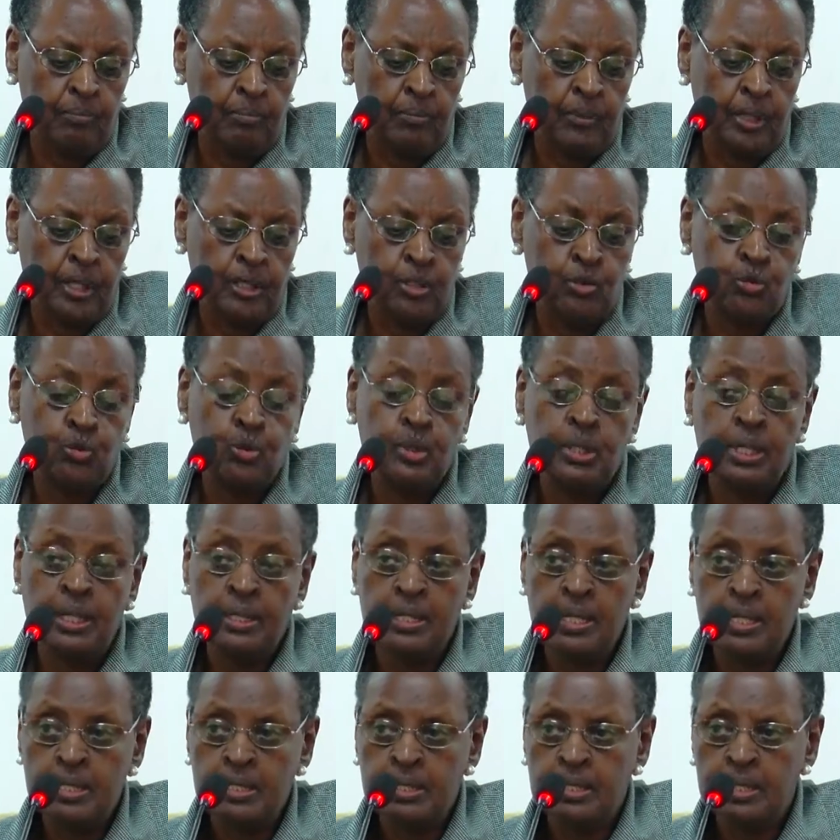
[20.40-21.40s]
that we
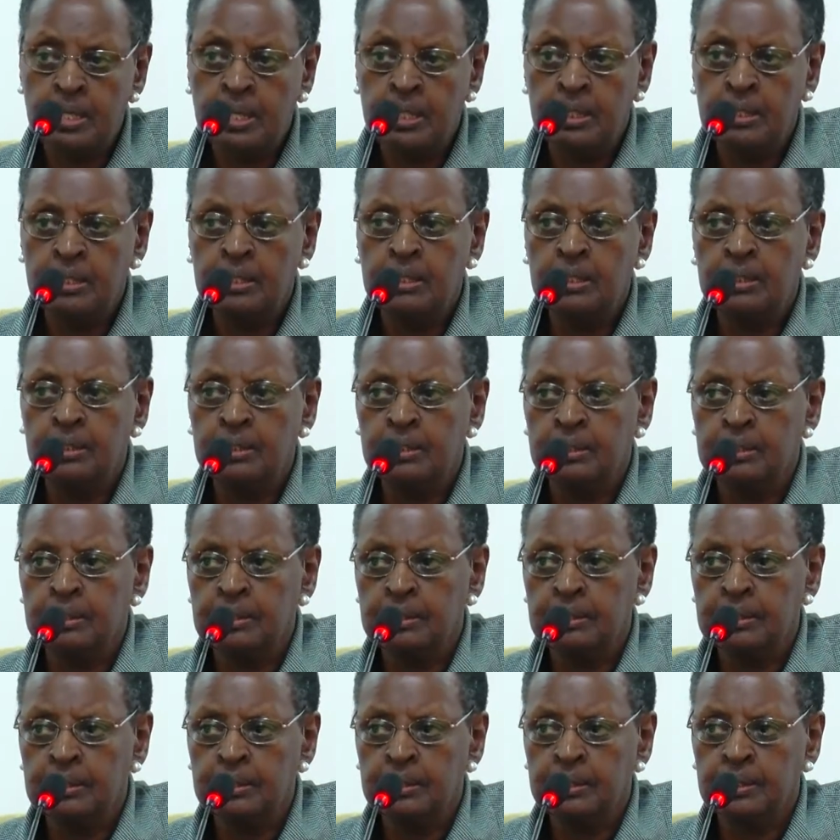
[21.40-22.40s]
understand
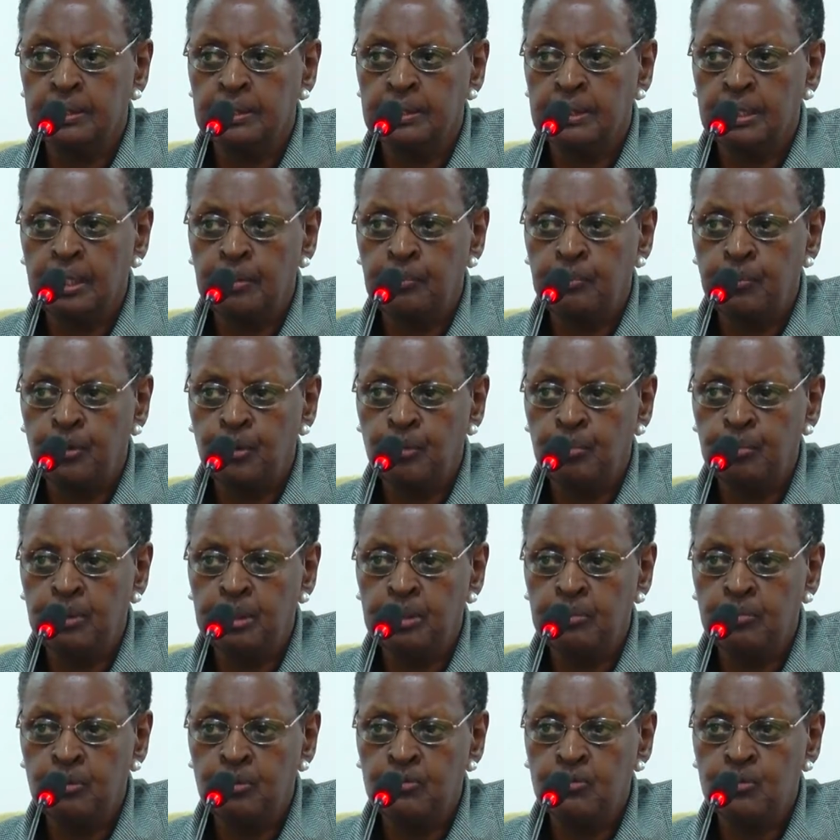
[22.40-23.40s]
the
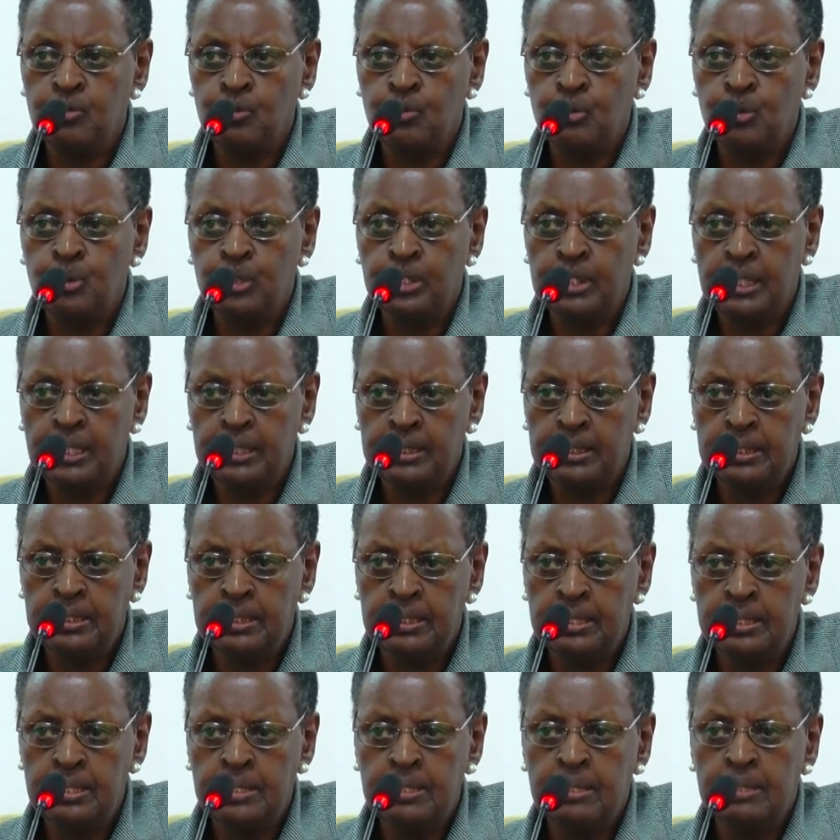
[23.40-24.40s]
problem of school
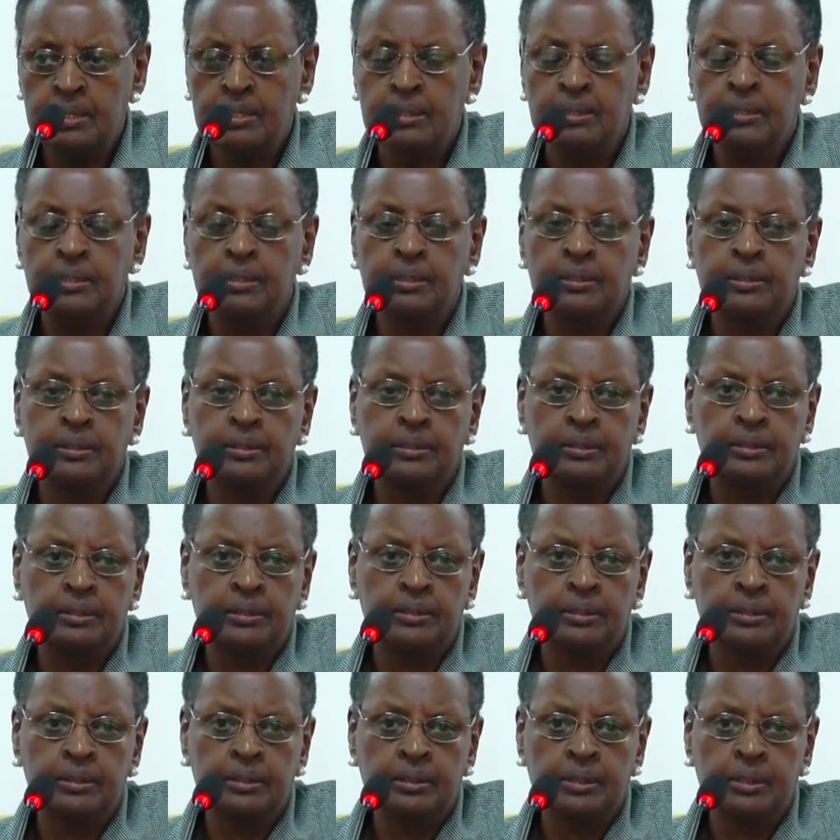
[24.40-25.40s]
charges,
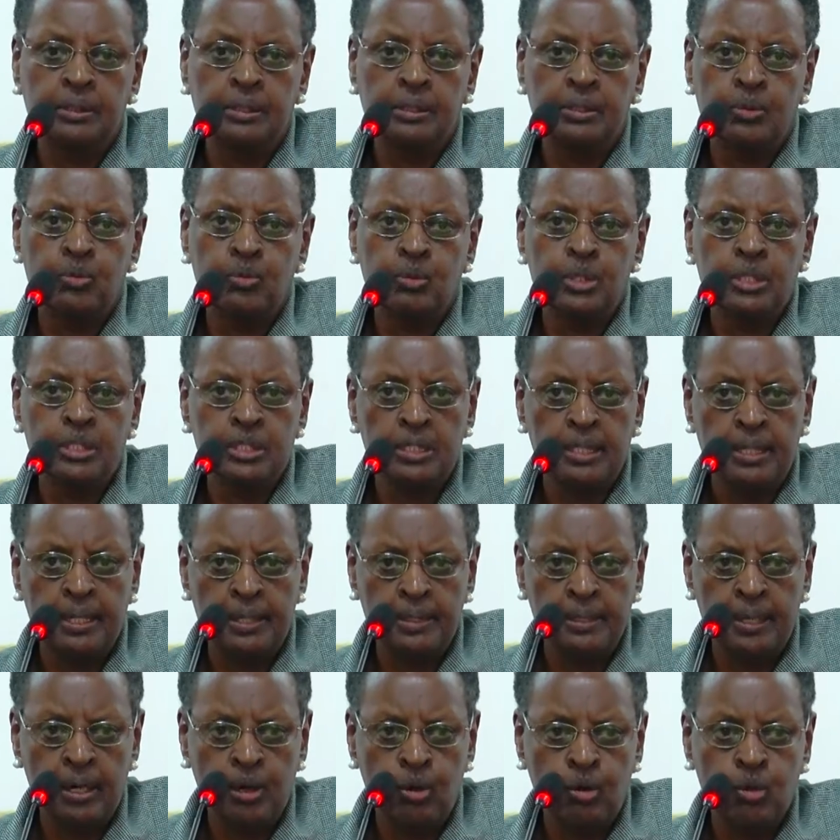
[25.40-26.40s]
we share
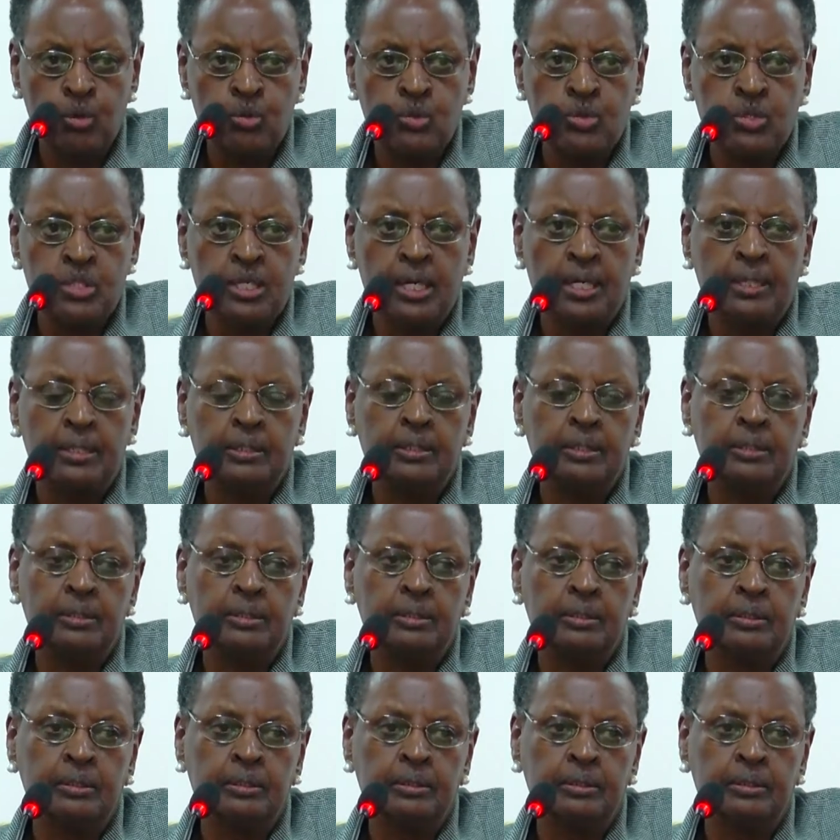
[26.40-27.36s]
their concern,